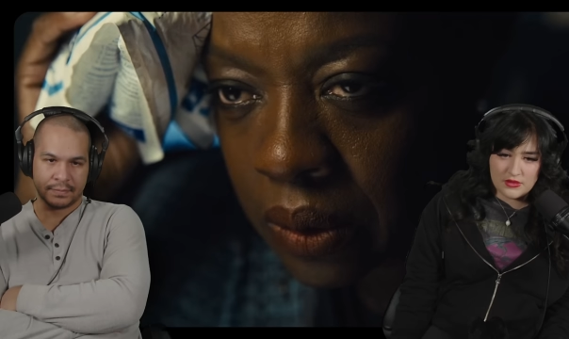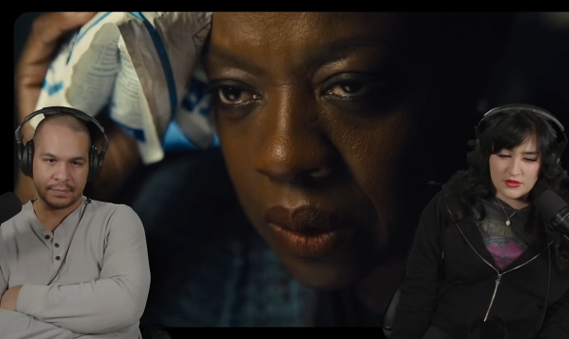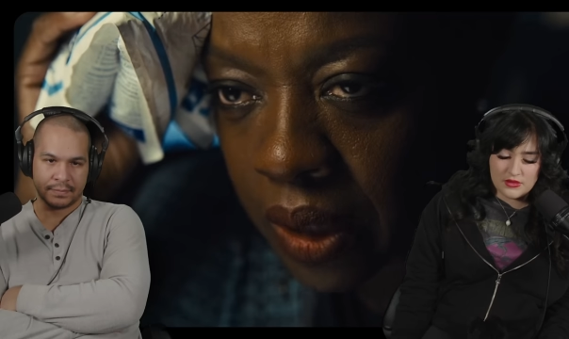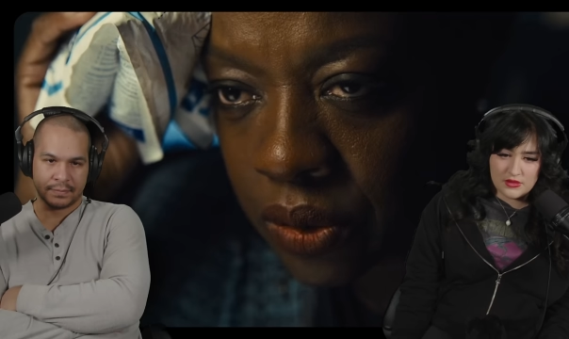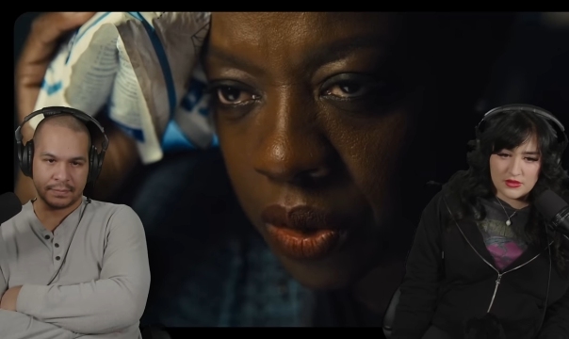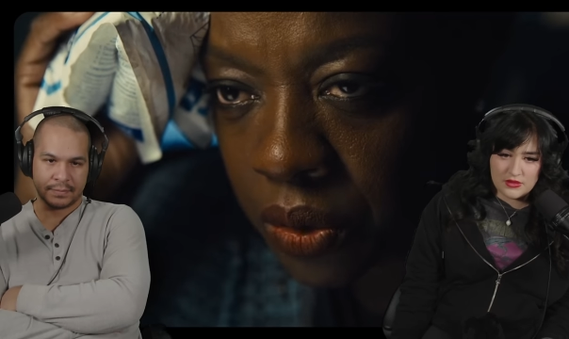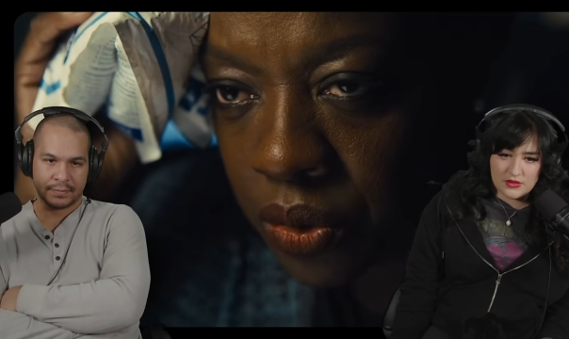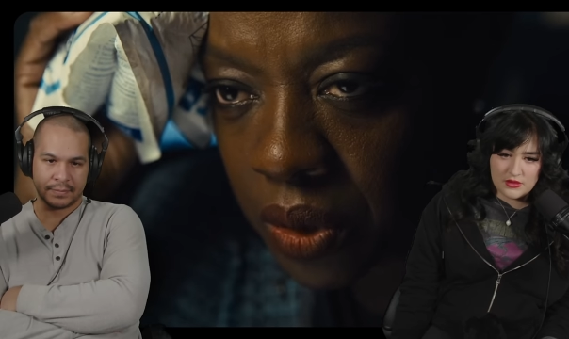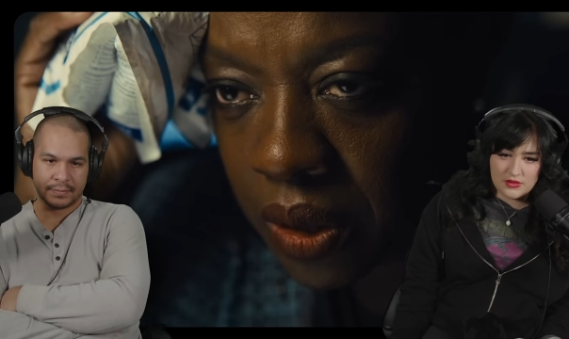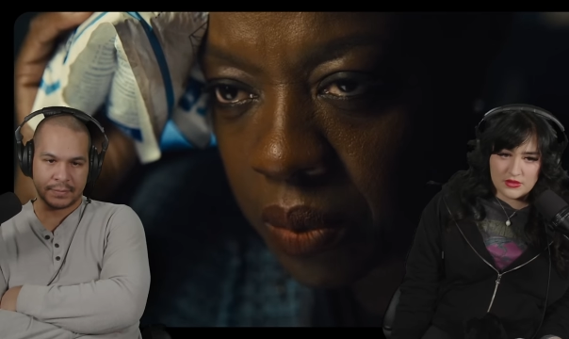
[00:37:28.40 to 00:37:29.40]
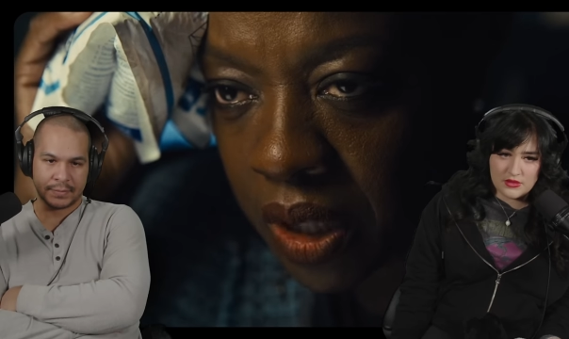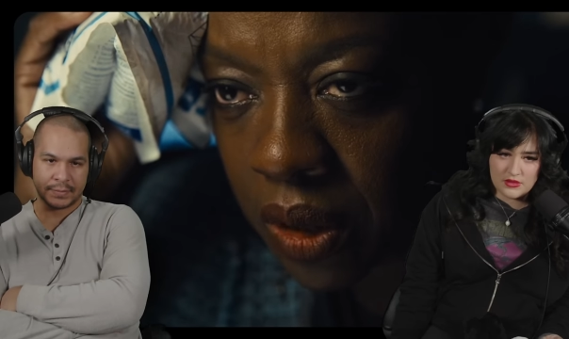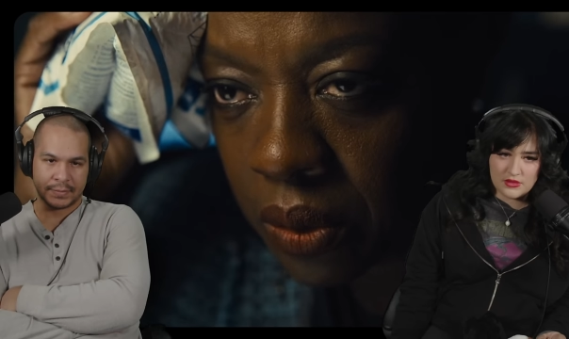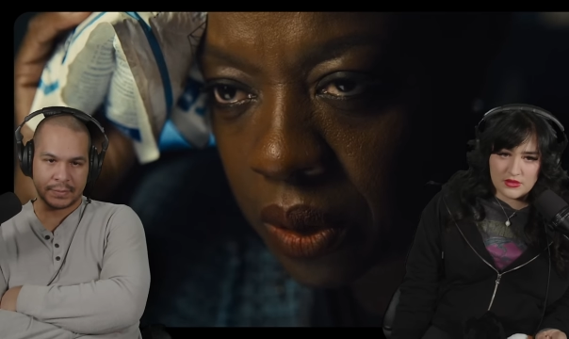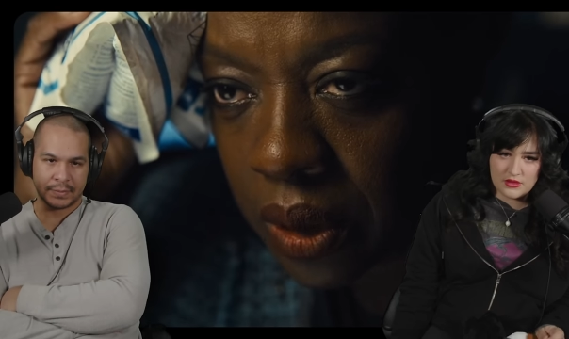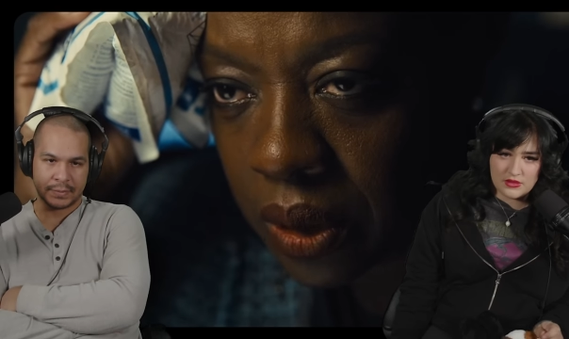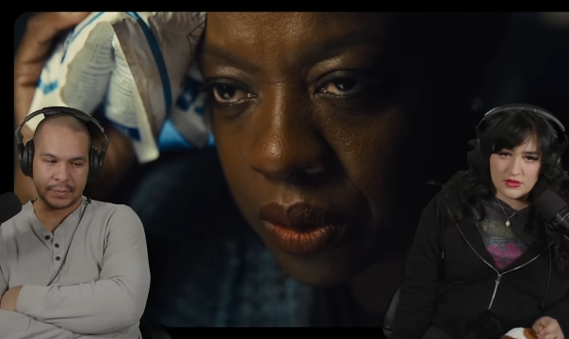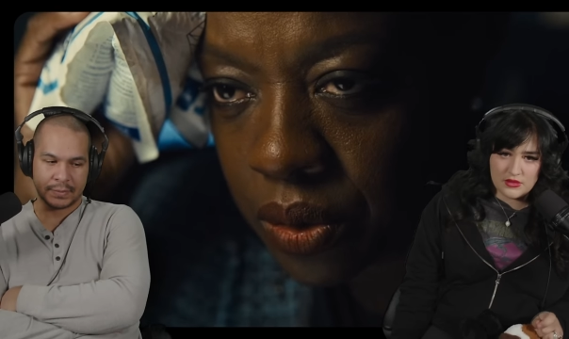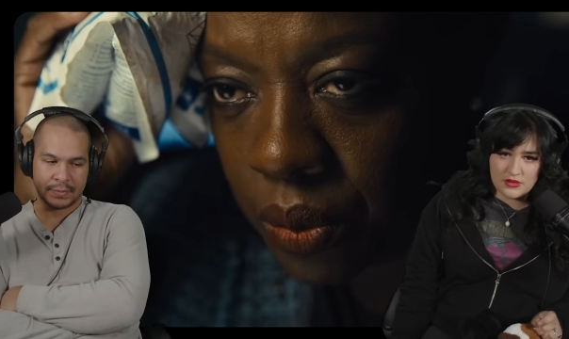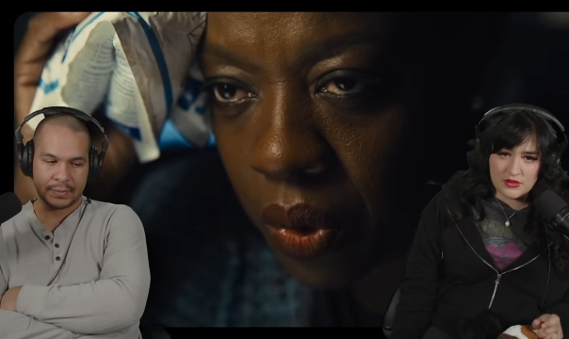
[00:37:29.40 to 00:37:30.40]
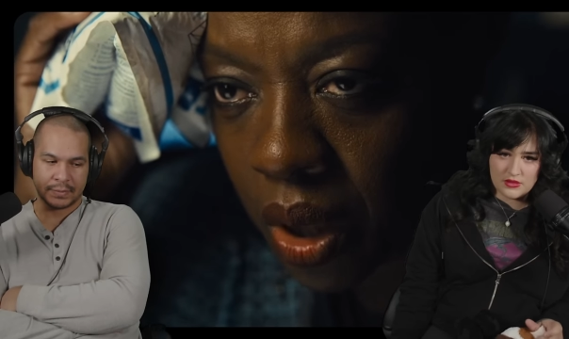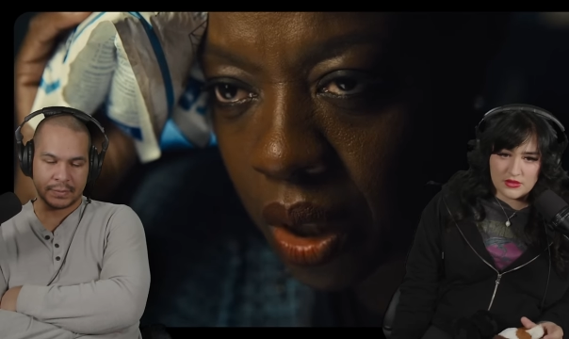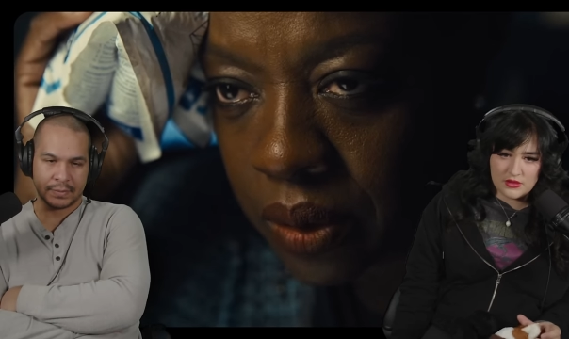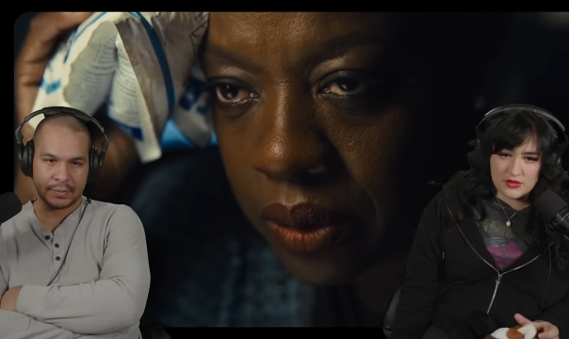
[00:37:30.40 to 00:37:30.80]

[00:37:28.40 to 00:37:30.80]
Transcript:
Speaker 1: I told you I'd make you a leader, Dubois.